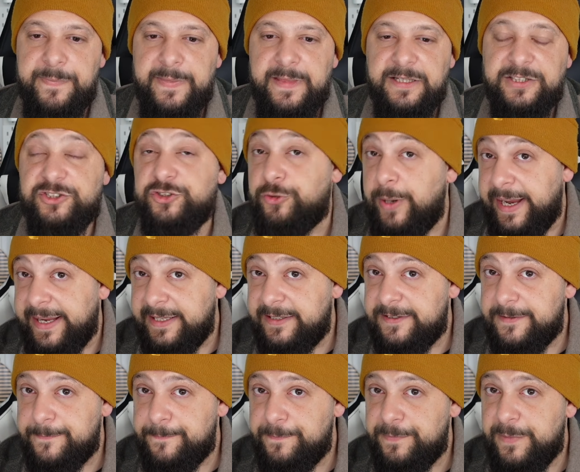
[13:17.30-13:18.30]

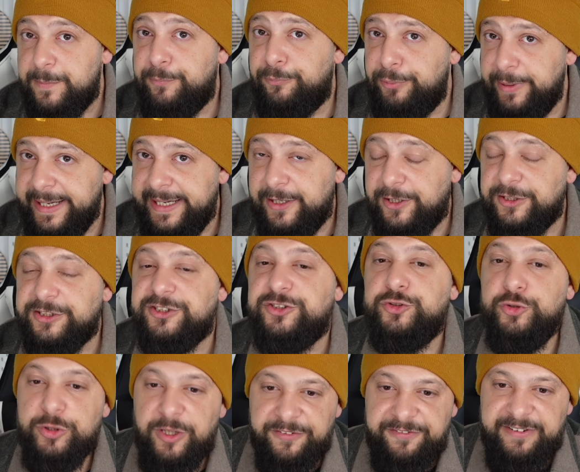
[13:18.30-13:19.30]
Strength, prayers
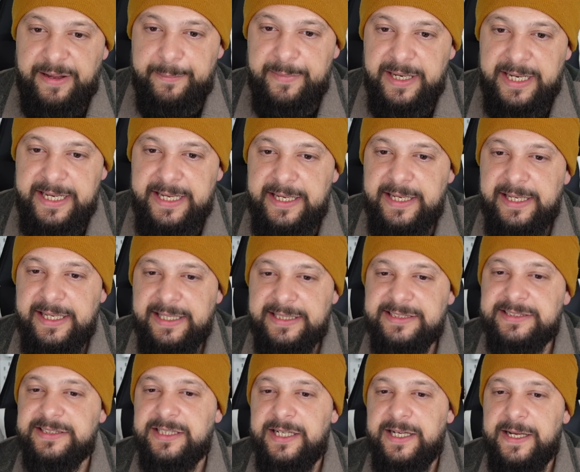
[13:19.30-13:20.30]
to the family.
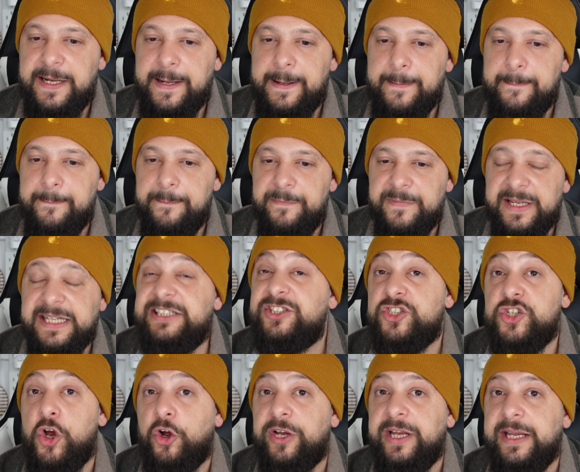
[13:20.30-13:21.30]
It's
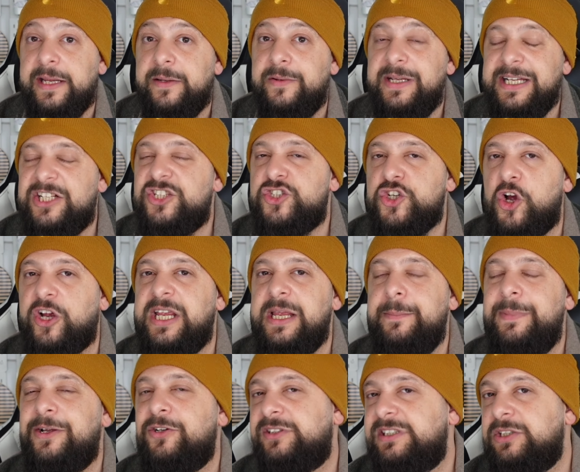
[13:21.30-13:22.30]
shocking. It's shocking
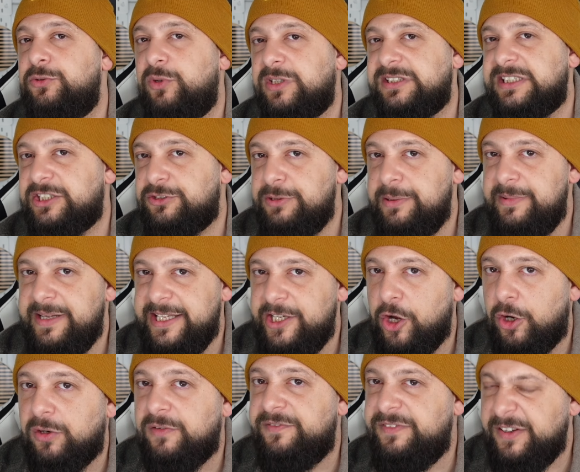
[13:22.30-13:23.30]
because he was extremely
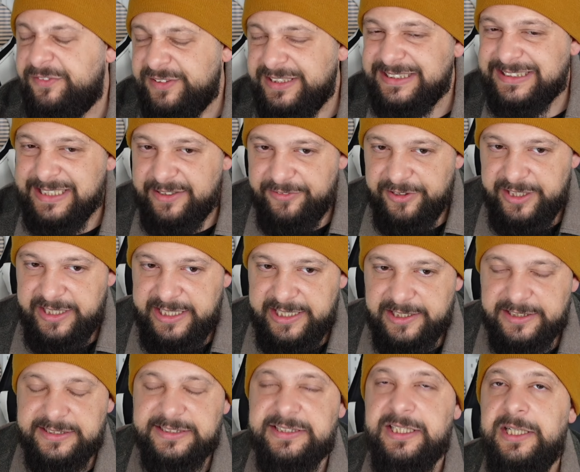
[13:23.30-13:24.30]
young, 57
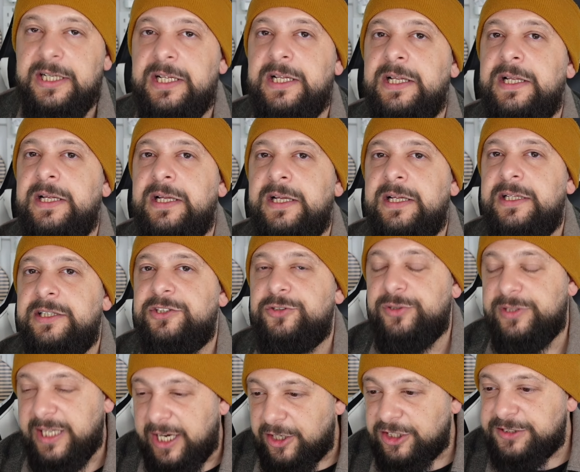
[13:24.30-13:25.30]
years. So
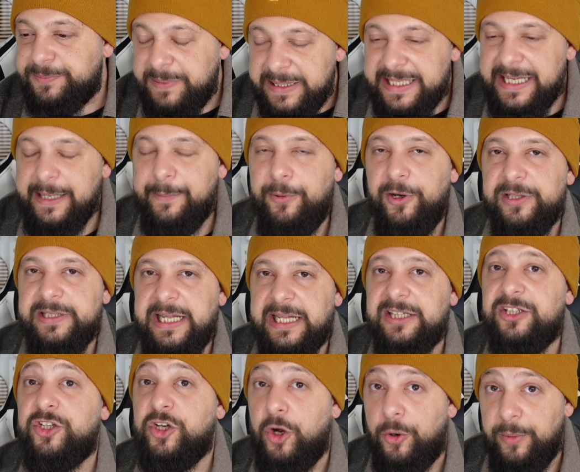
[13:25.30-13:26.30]
they are speaking about
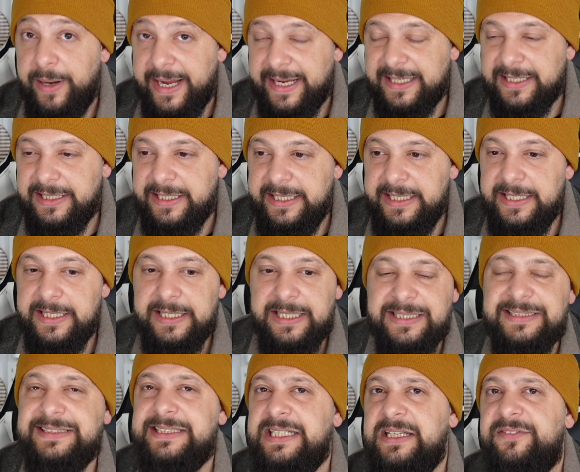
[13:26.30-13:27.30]
that correctly.
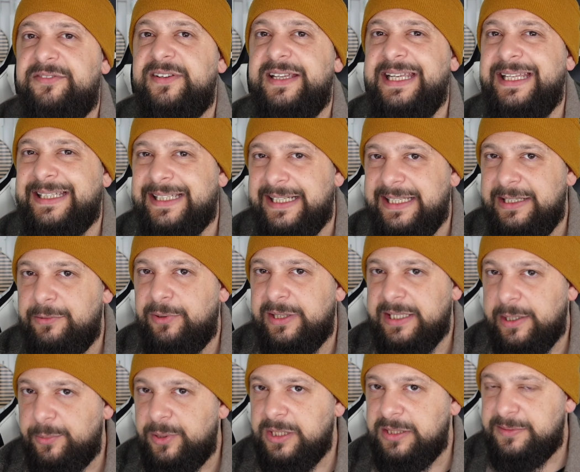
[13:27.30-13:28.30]
Let's see if Italy, when
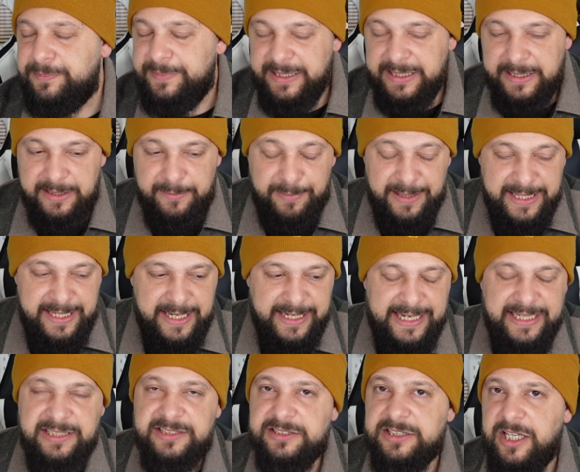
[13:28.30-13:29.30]
they will play
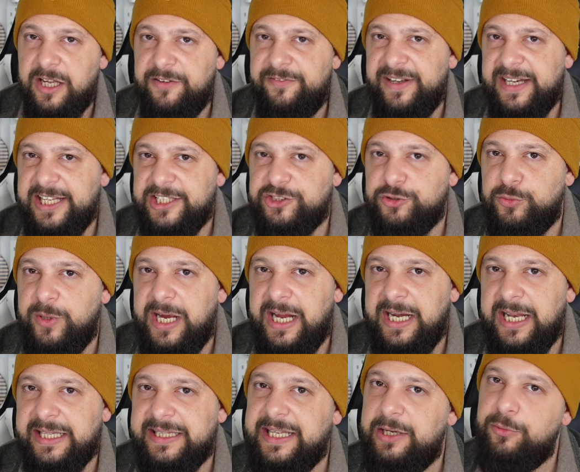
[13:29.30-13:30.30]
against
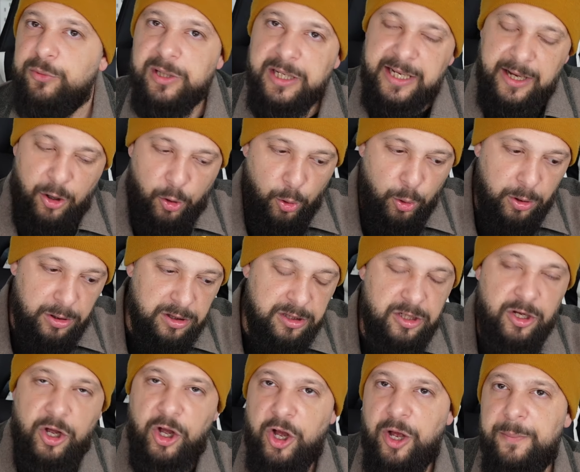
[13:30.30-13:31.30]
Venezuela, they will hold
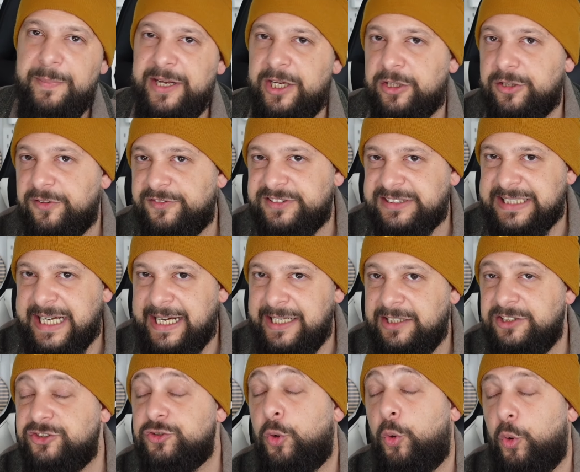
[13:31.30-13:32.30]
a minute of
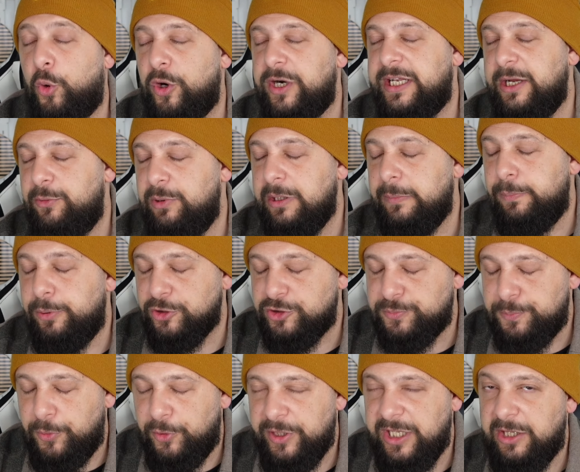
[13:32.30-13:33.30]
silence, or they will
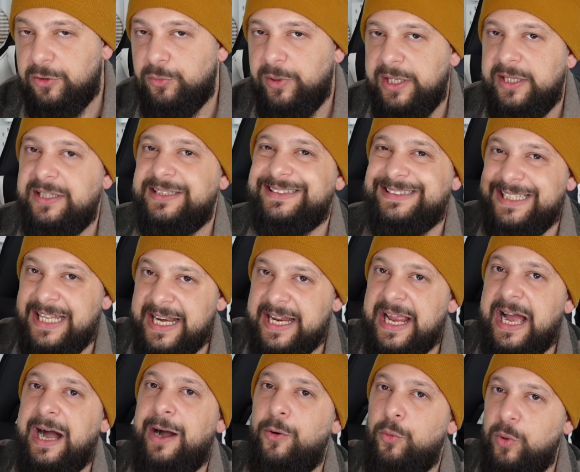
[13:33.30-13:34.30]
postpone it when Serie
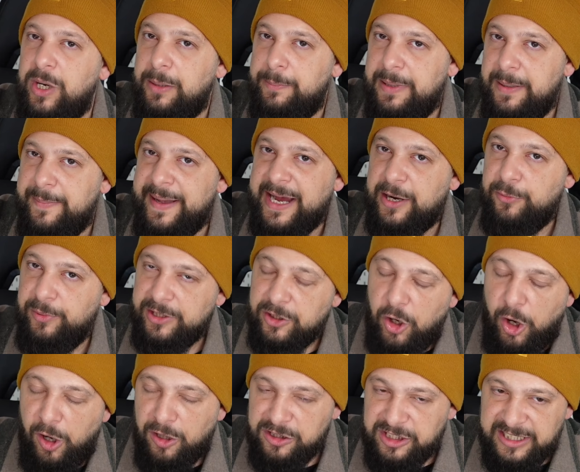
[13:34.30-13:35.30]
A will be back with
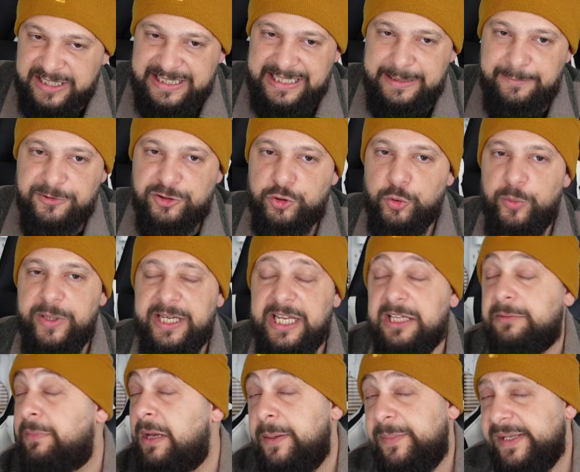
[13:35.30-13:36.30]
all the teams doing
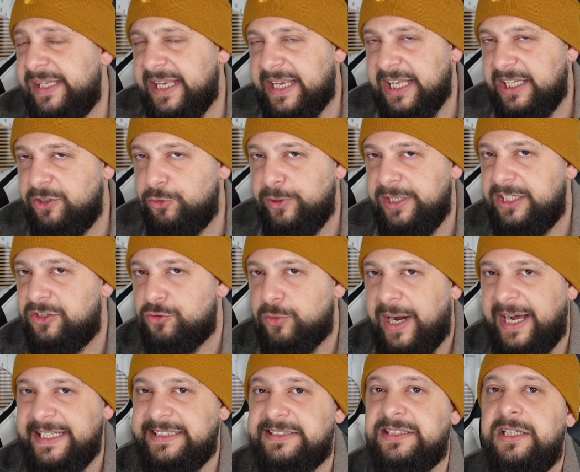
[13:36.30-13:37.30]
it. Maybe they can do it
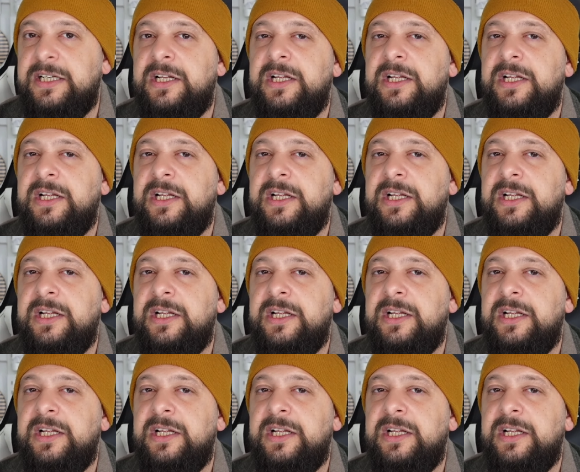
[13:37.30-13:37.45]
twice.